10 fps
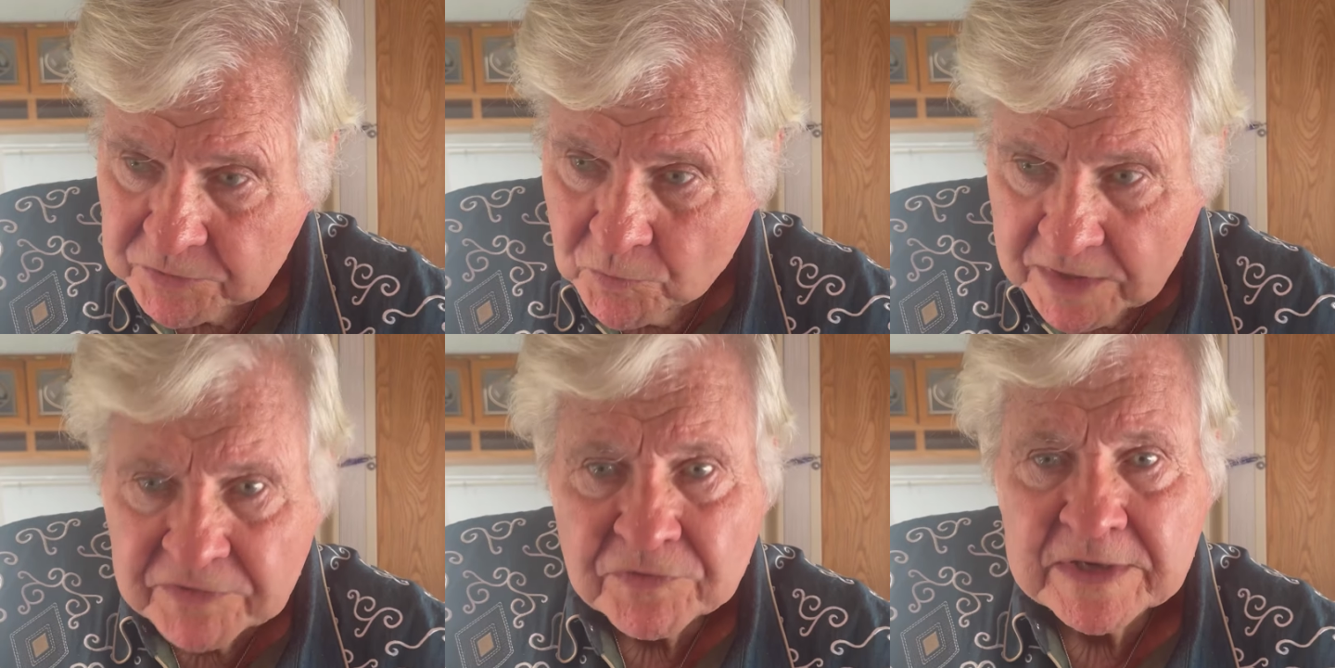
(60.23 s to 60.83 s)

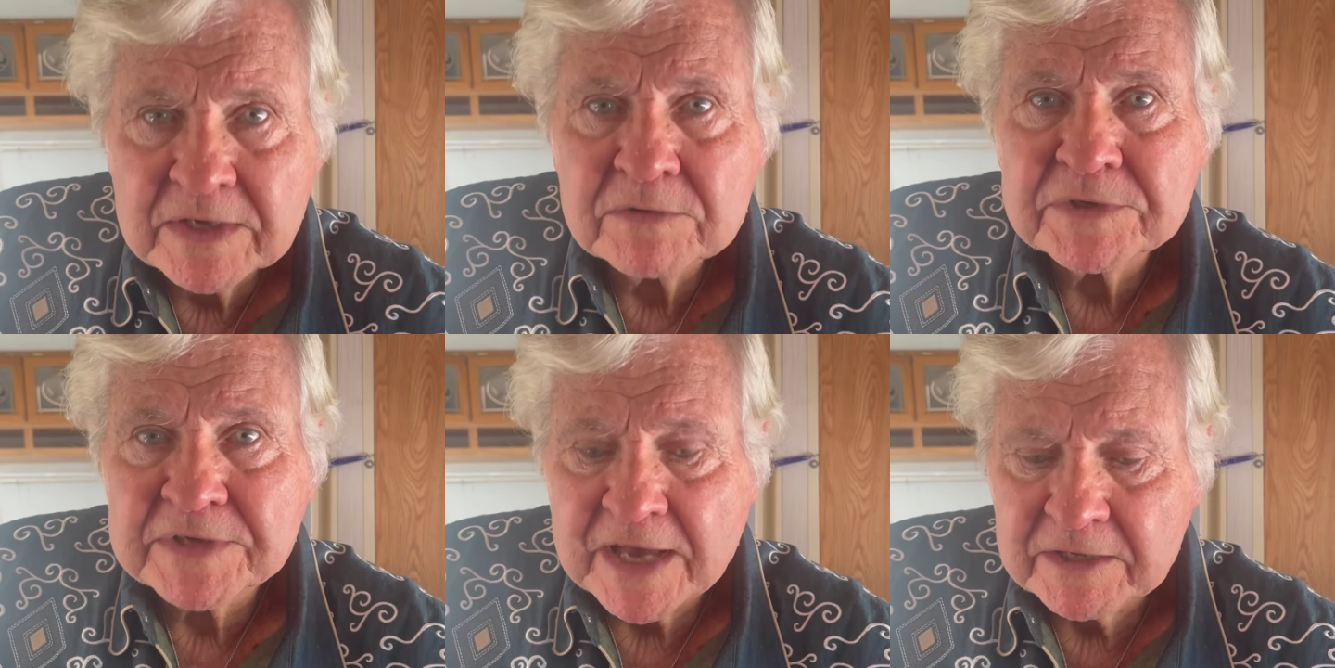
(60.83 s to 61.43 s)
1 to 3 on
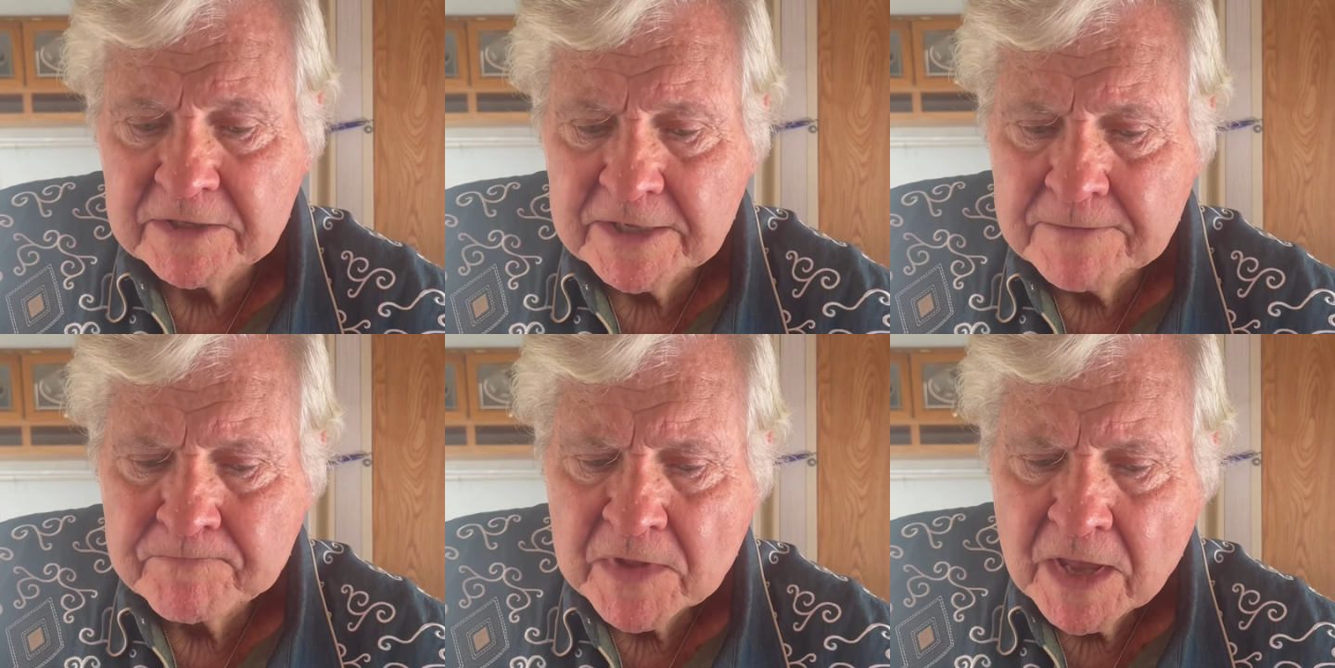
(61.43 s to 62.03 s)
Saturday,
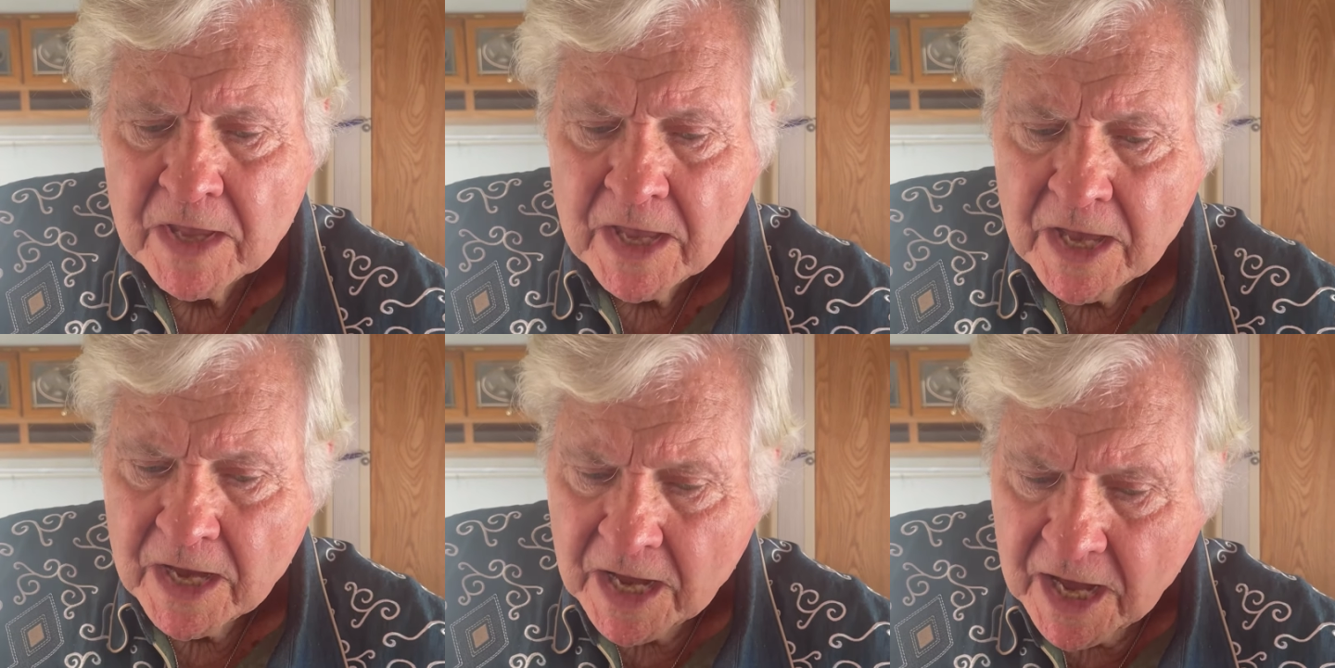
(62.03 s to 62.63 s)

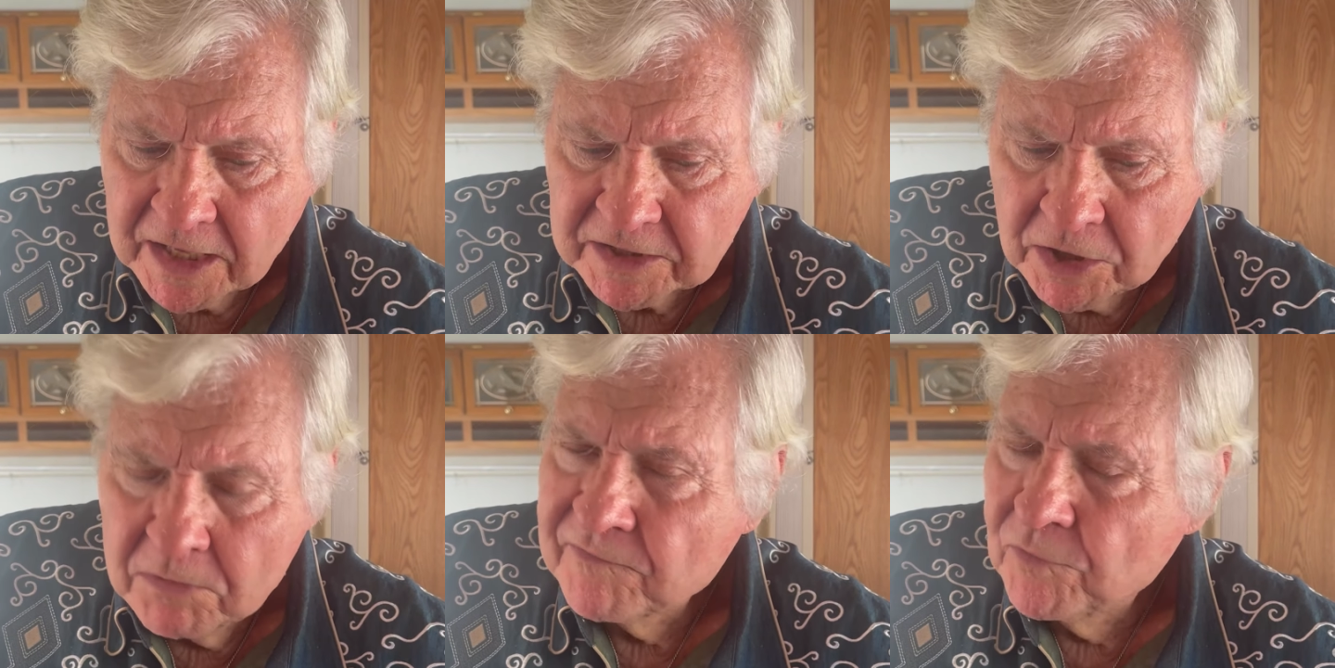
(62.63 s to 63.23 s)

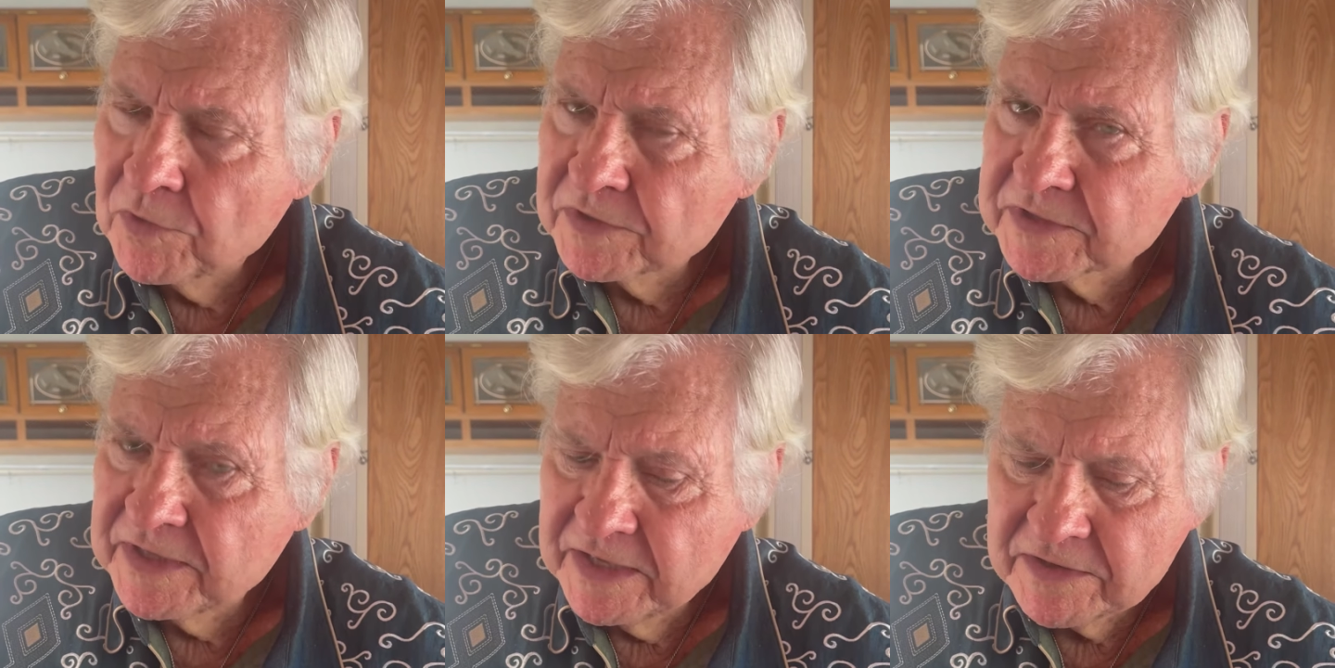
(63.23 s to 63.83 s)
October
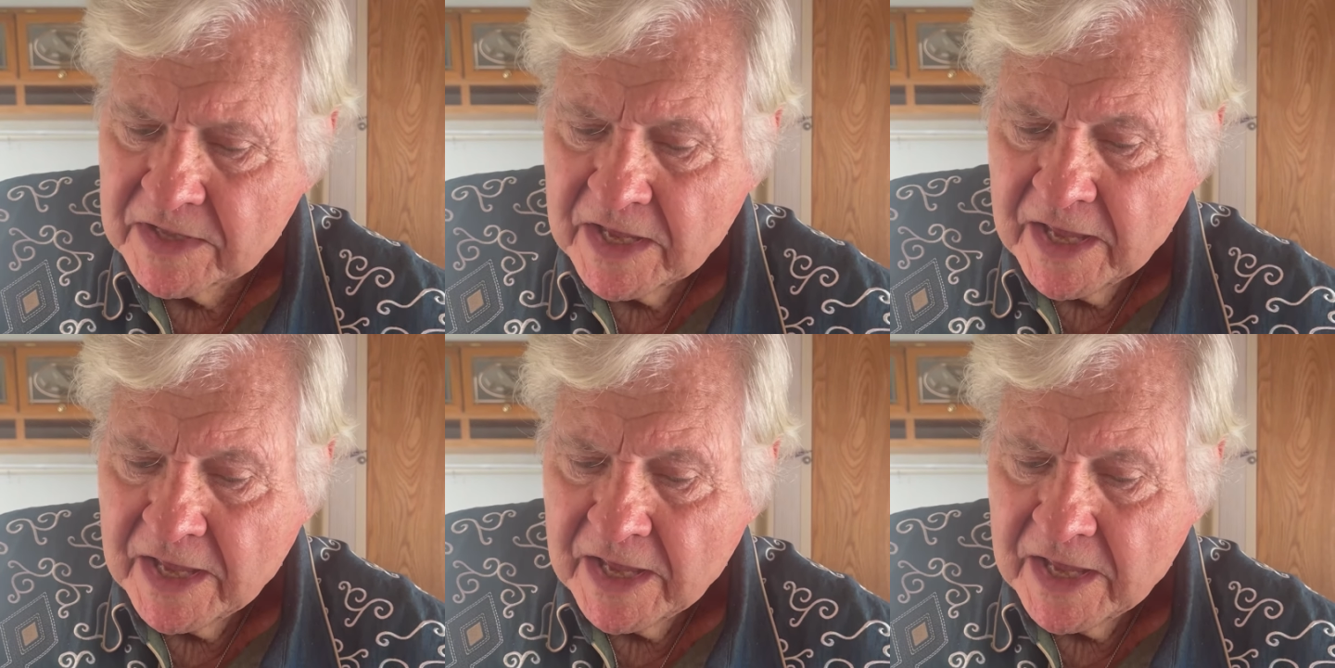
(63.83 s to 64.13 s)
14th.